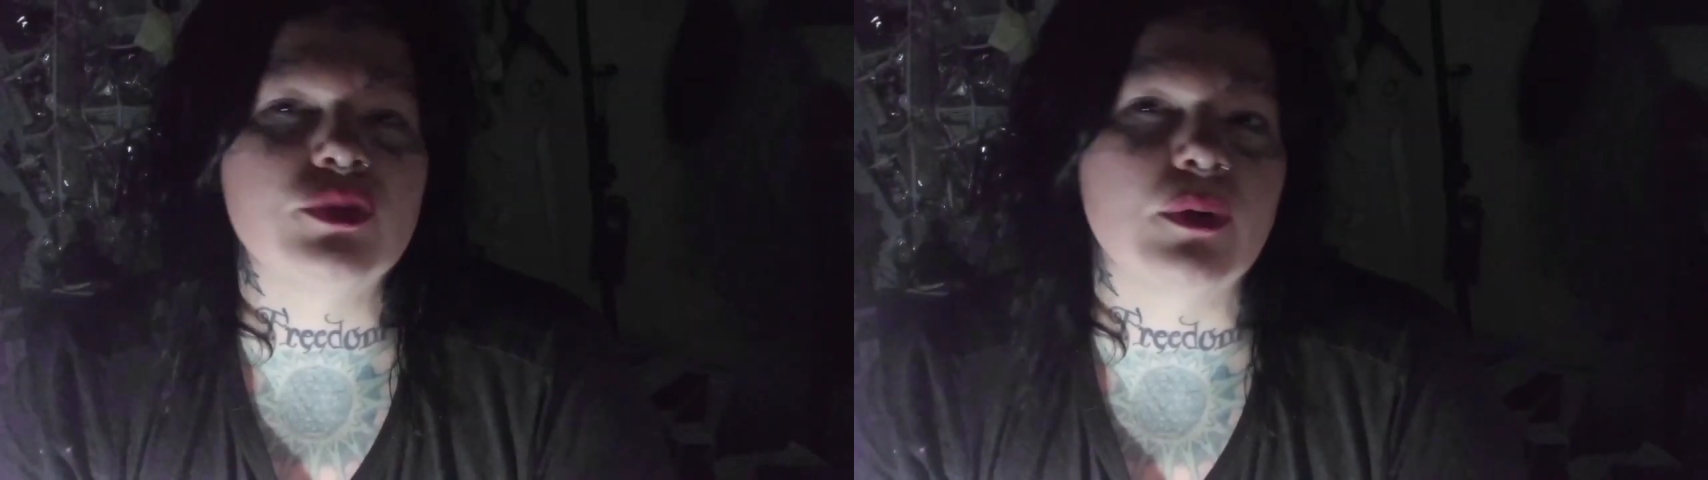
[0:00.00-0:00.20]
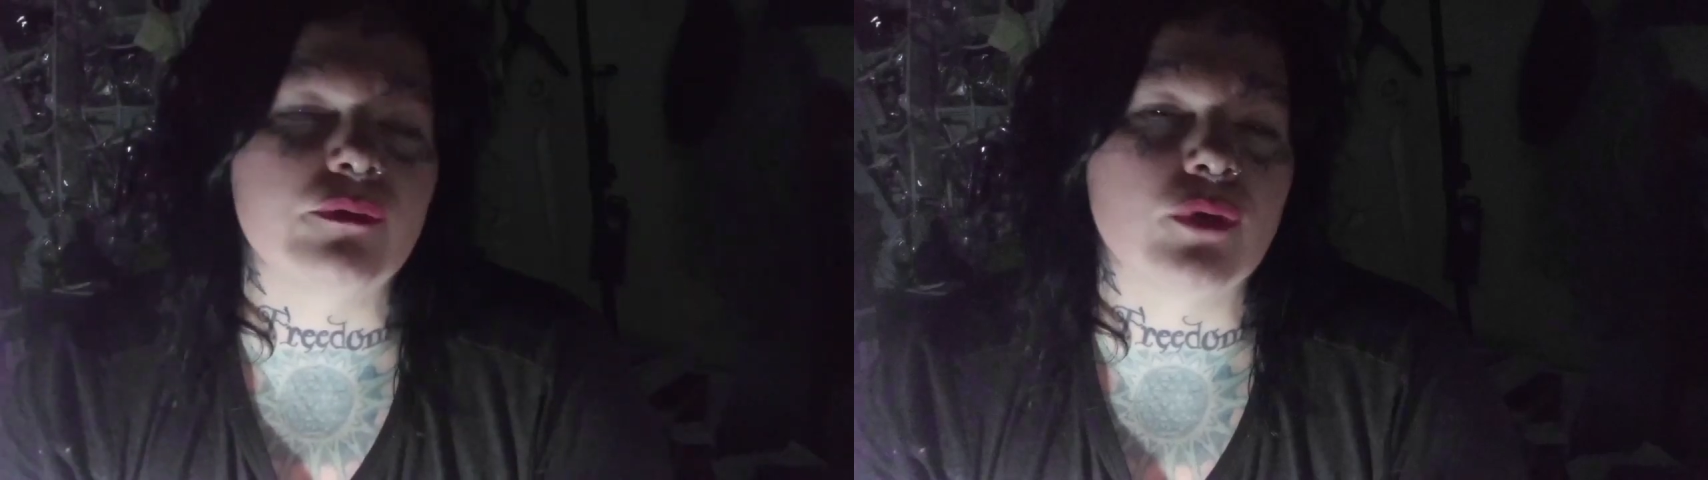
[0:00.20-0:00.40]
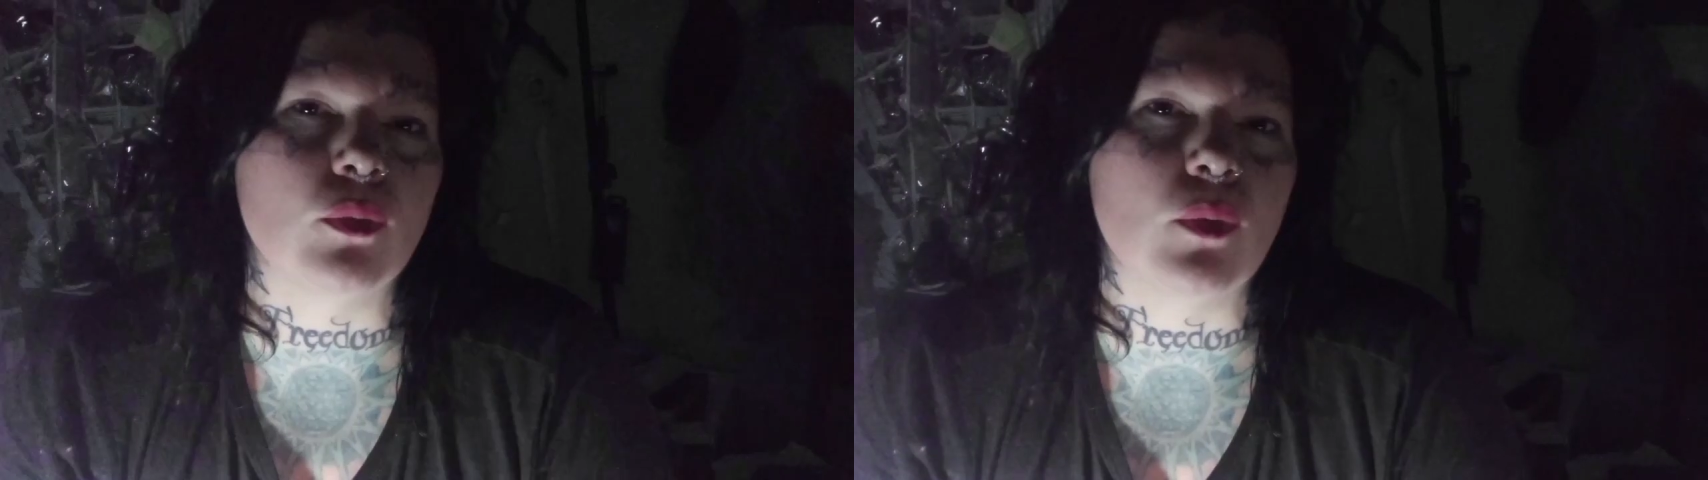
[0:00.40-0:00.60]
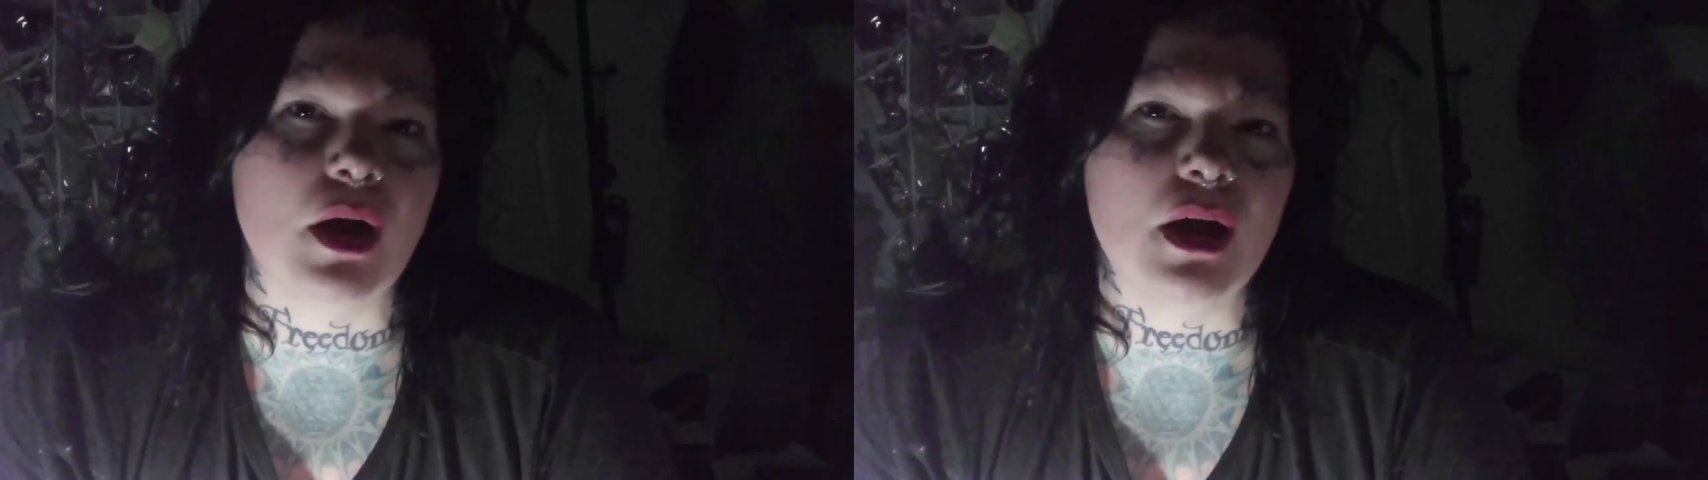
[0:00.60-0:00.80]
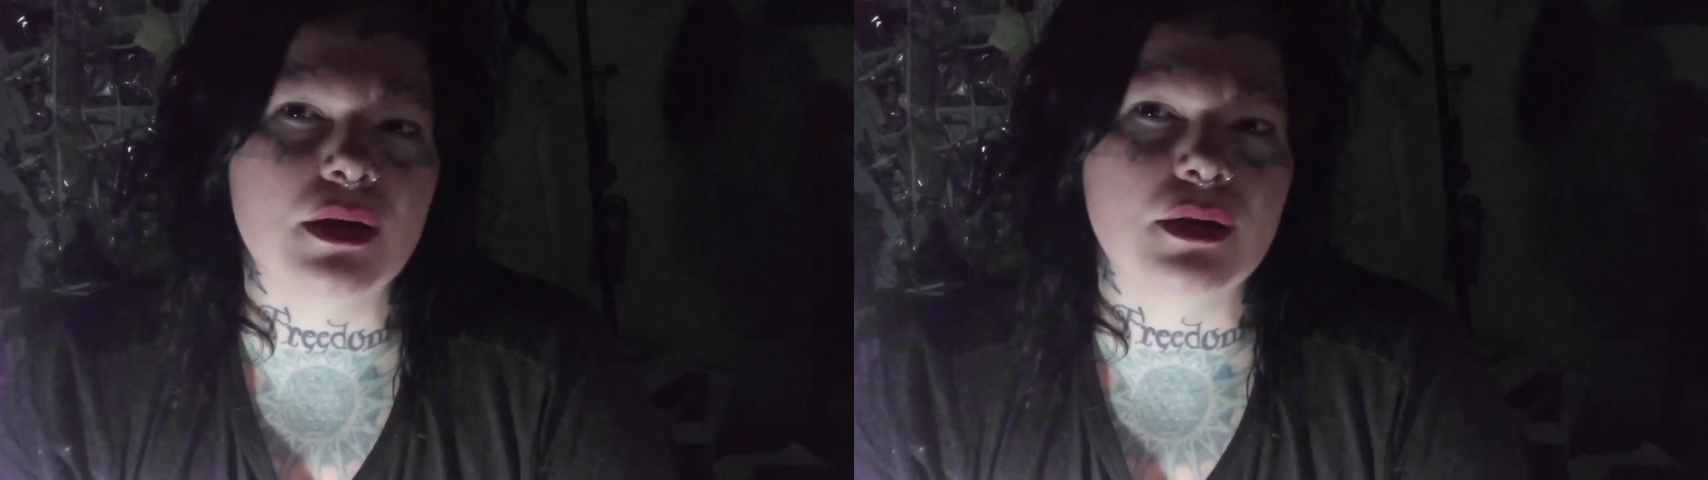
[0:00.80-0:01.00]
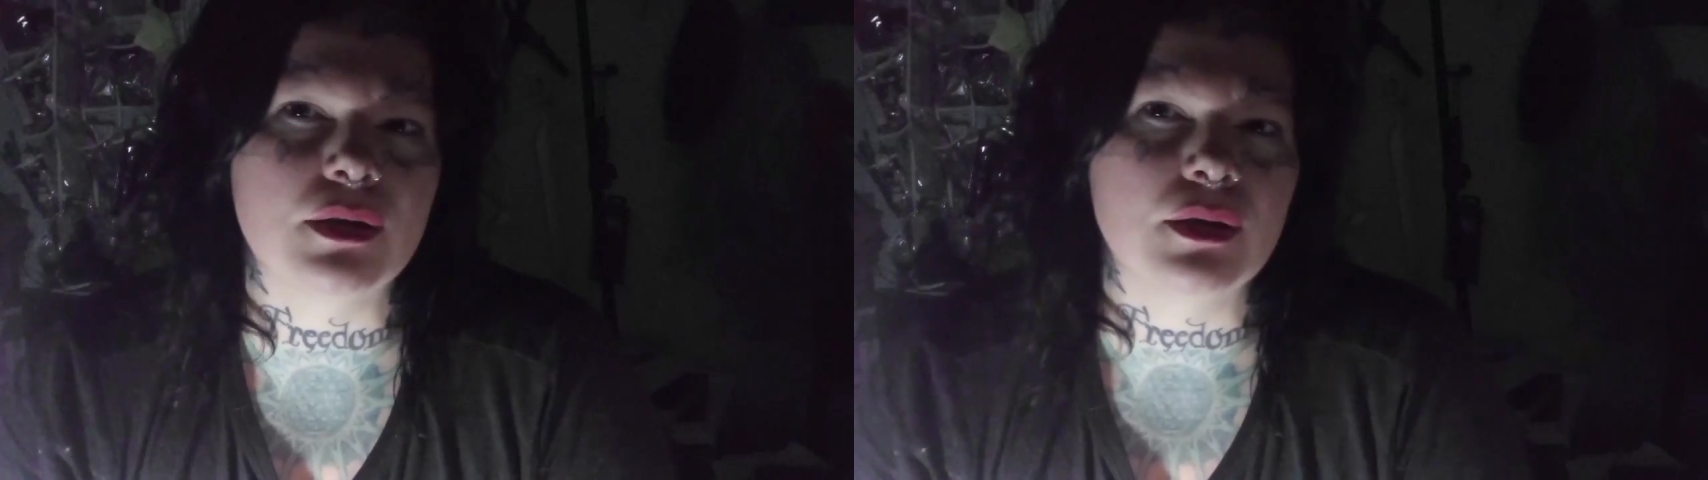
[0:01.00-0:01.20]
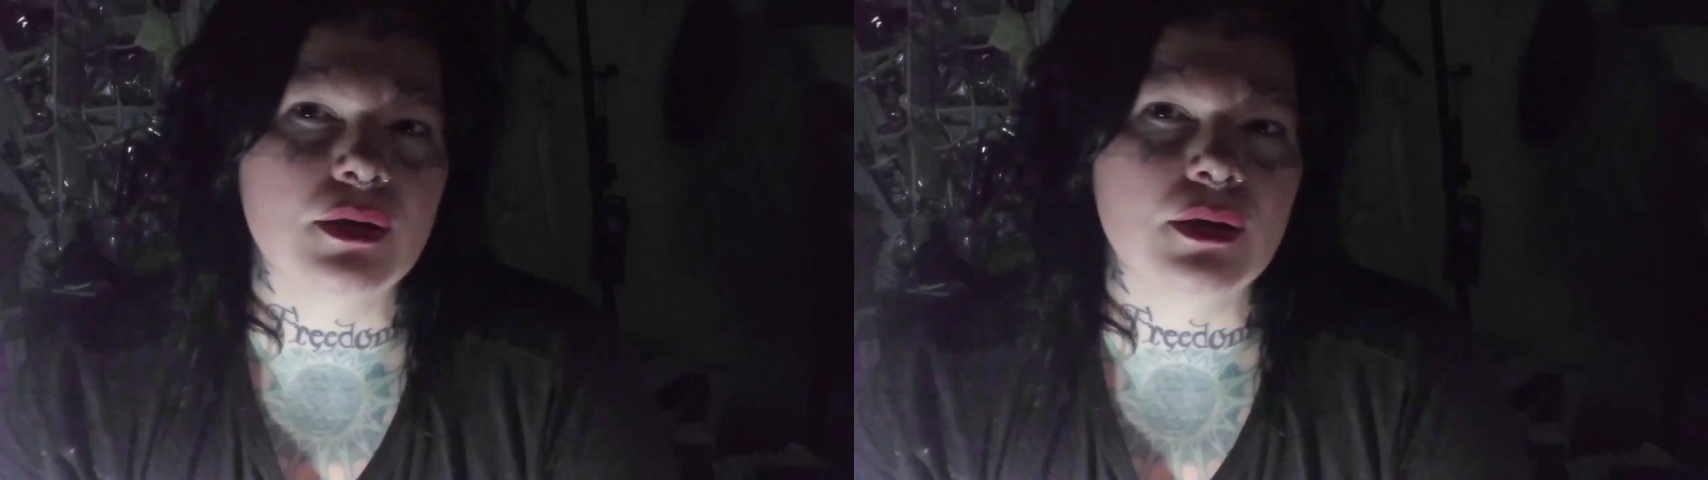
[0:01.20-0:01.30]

she went for a walk,